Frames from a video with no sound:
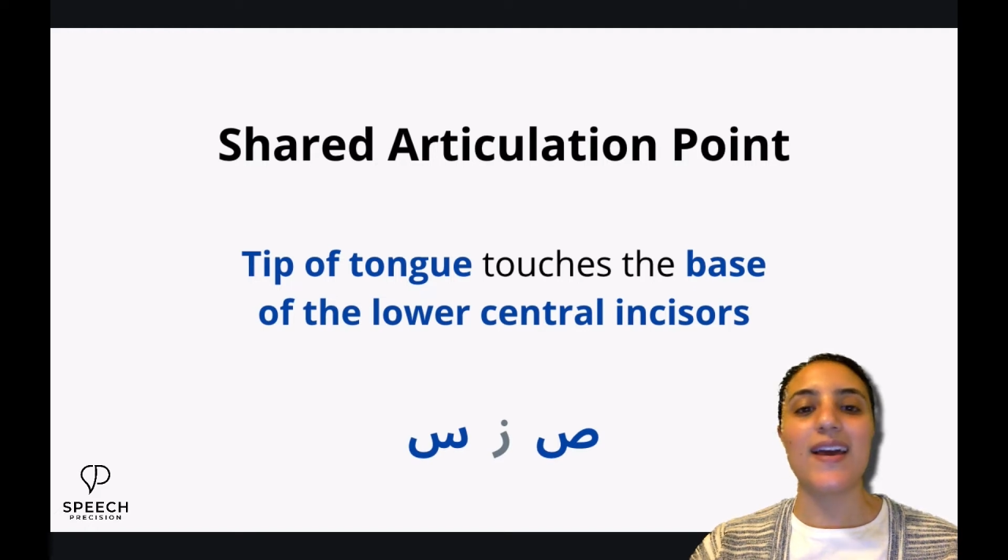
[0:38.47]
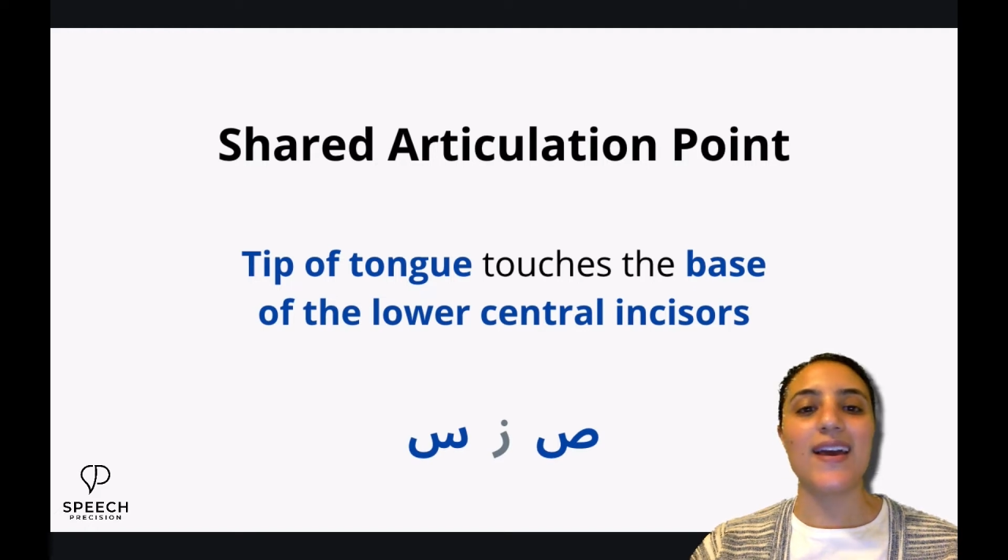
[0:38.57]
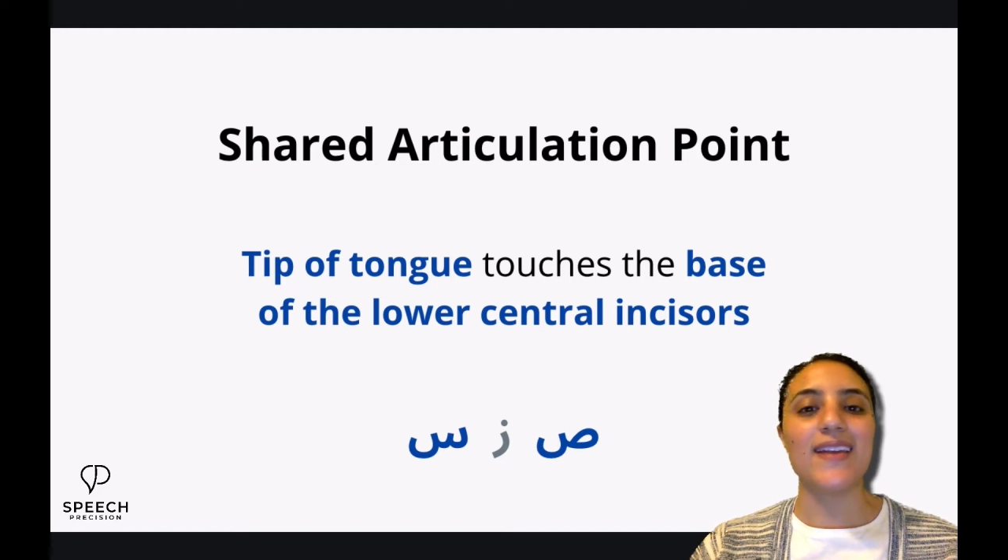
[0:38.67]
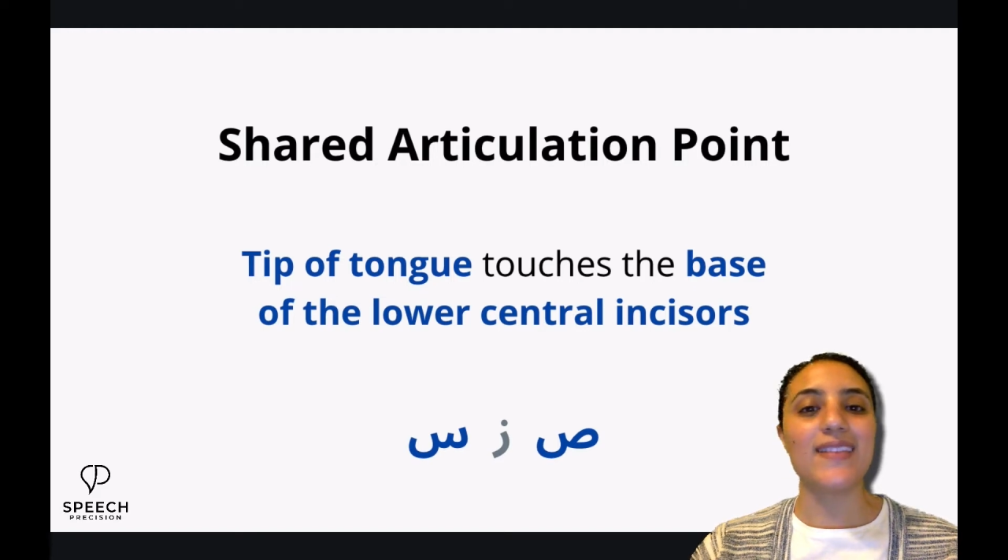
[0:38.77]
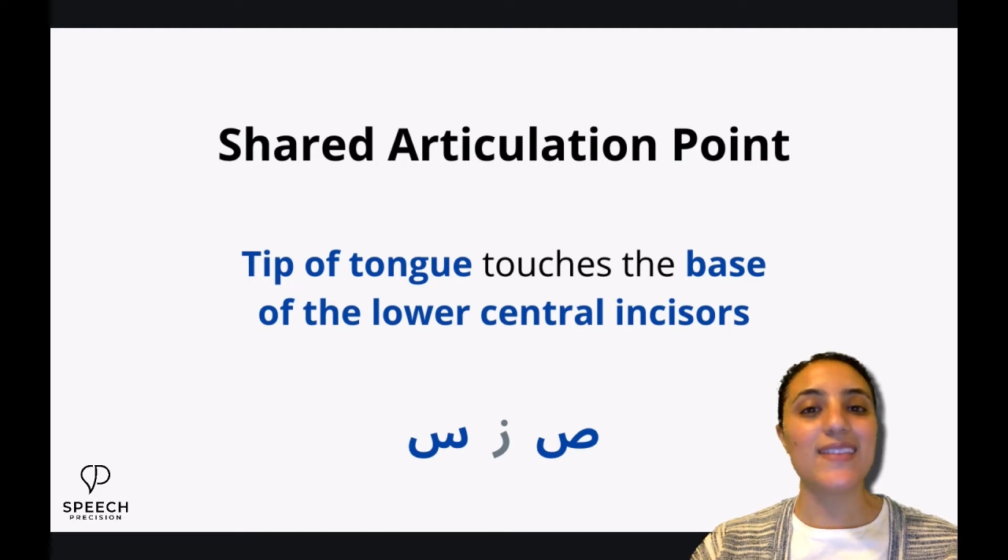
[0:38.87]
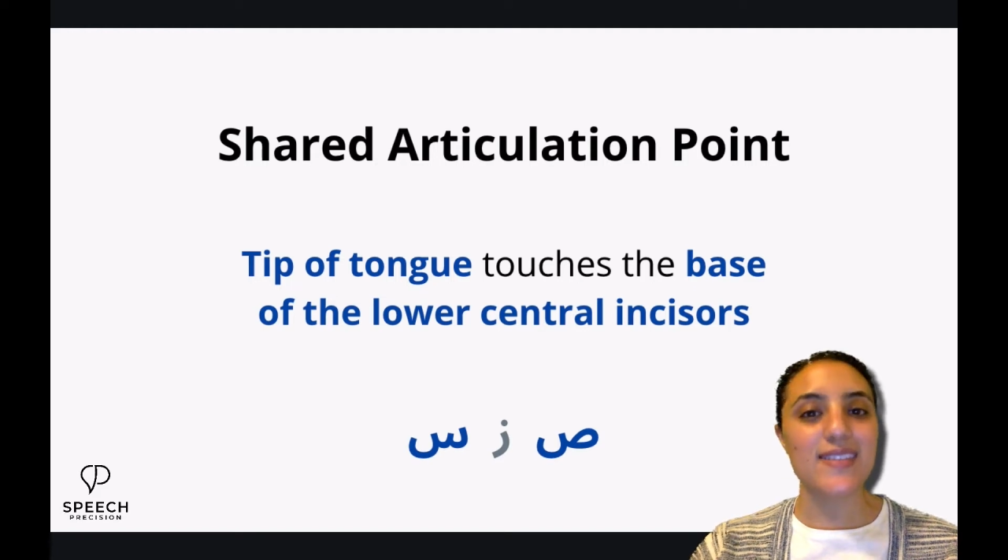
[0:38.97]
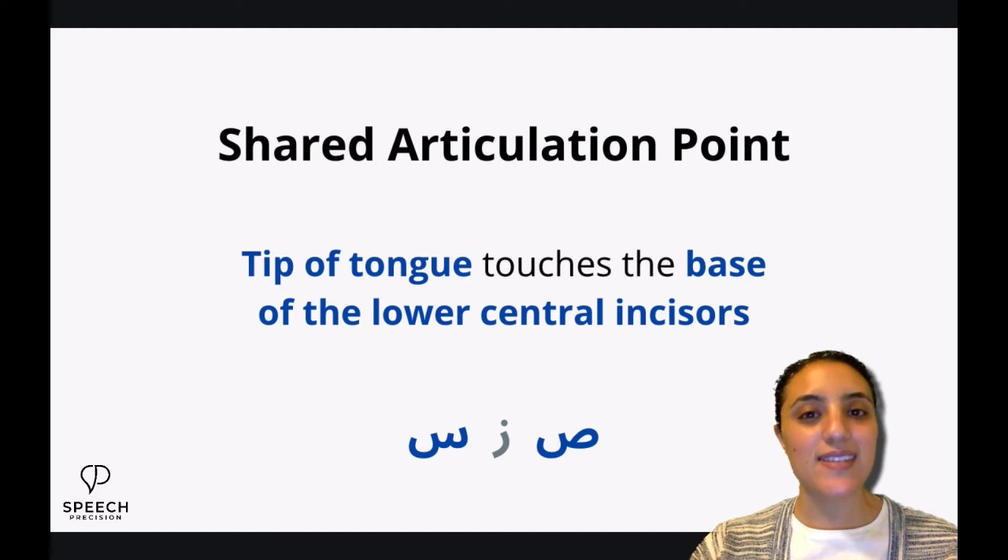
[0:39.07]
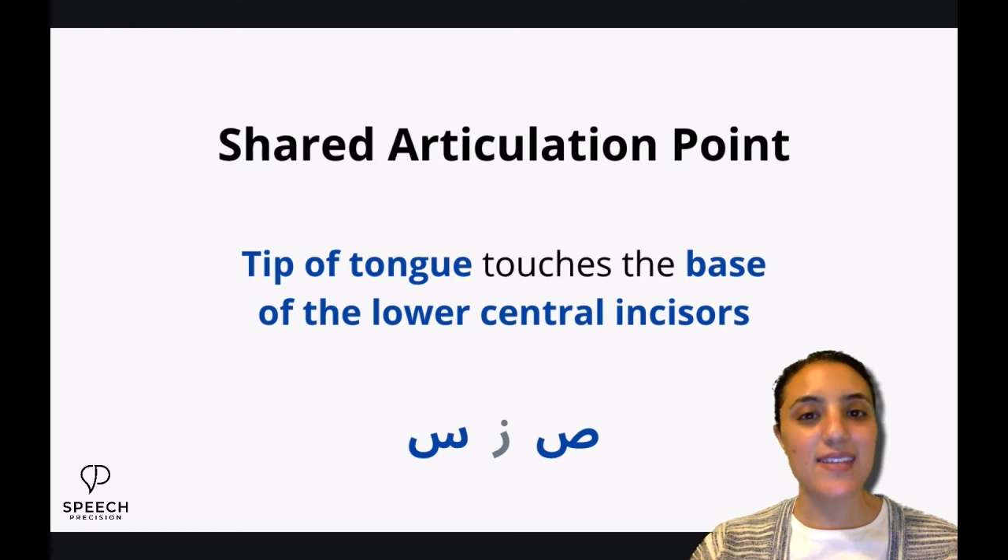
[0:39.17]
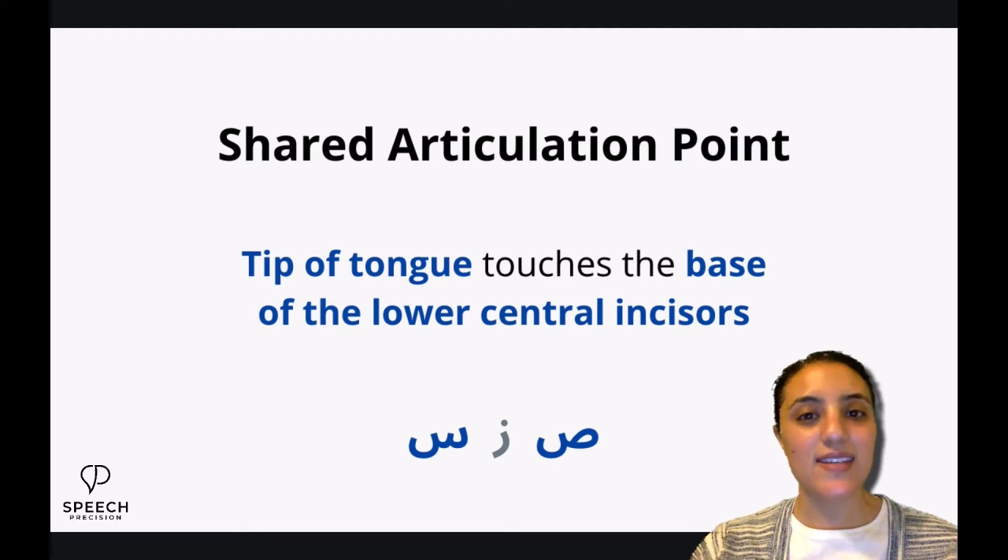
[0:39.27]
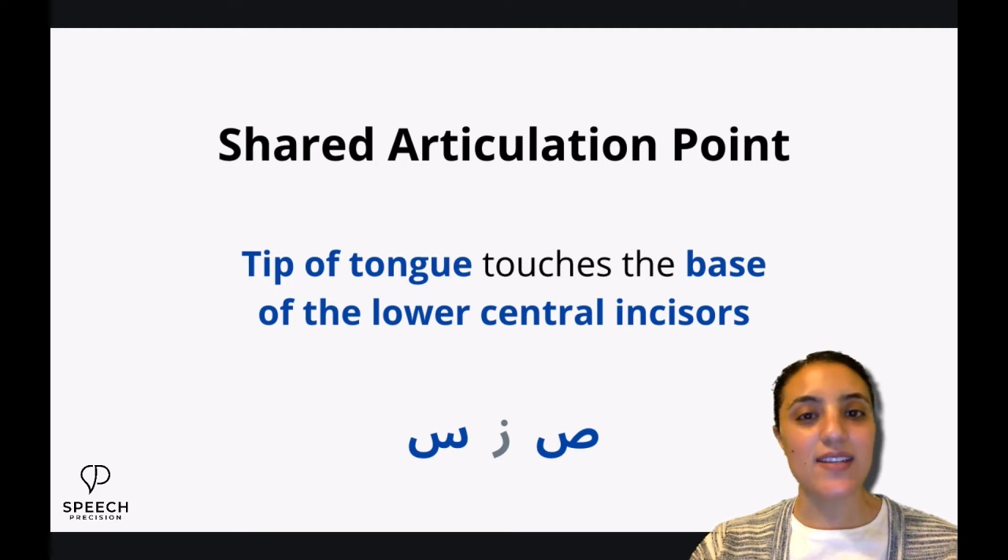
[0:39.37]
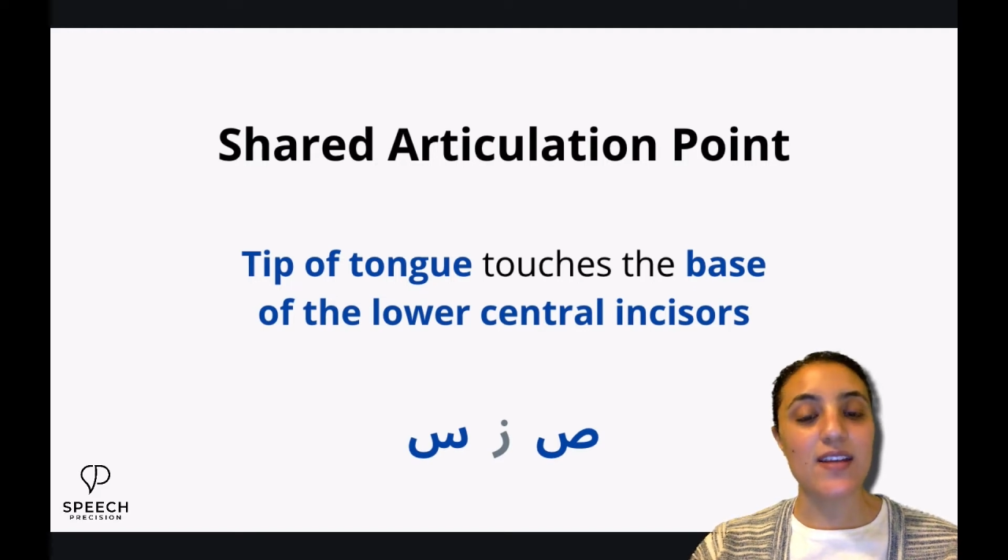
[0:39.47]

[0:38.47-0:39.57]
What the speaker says: and the Seen